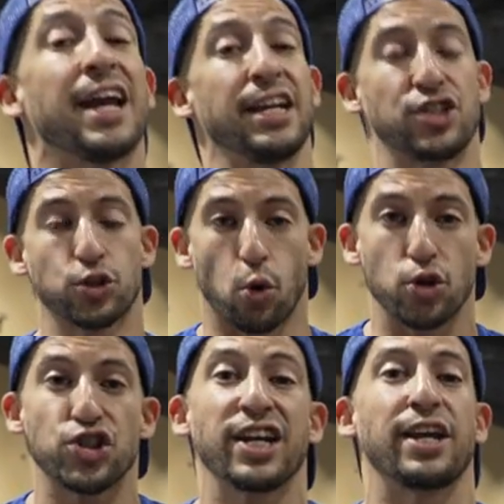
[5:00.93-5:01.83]
any
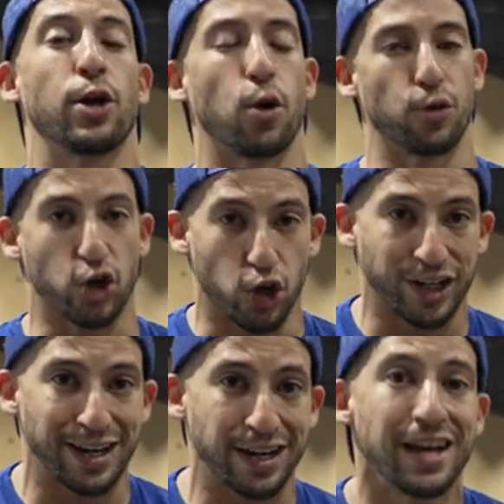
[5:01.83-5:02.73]
scorching, any
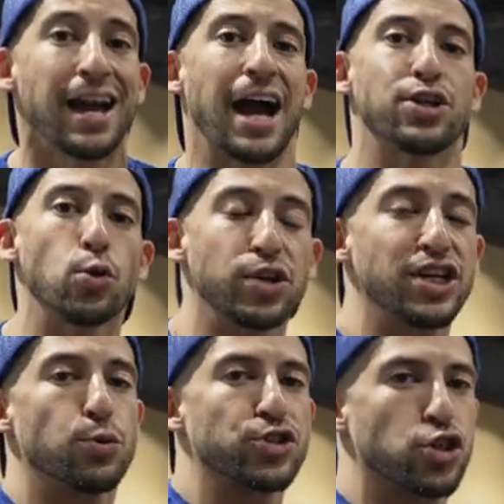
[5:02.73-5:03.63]
overcooking. I don't need
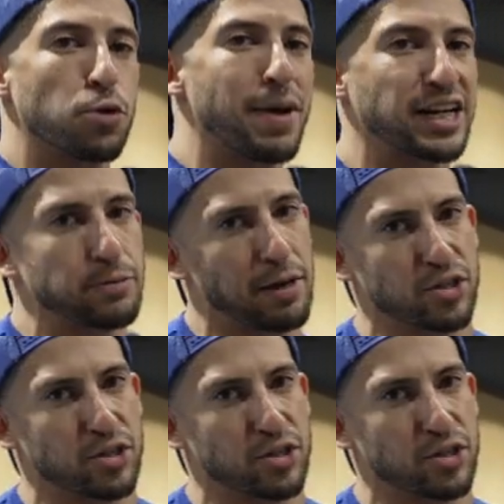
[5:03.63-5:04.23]
to return back to my